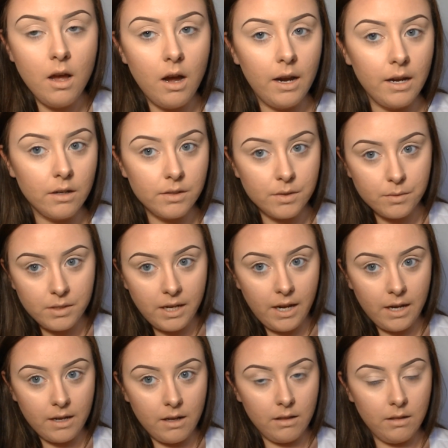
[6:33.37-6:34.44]
I also
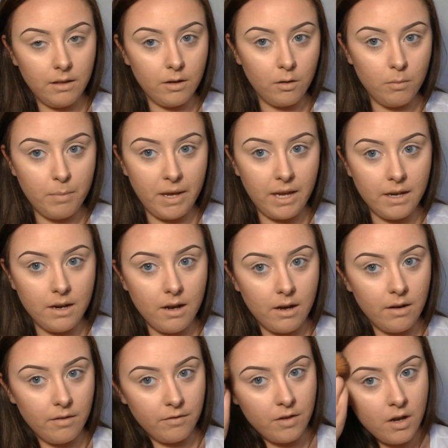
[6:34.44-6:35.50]
take a little bit
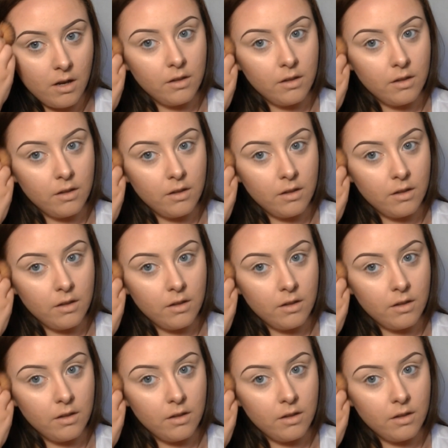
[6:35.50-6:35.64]
of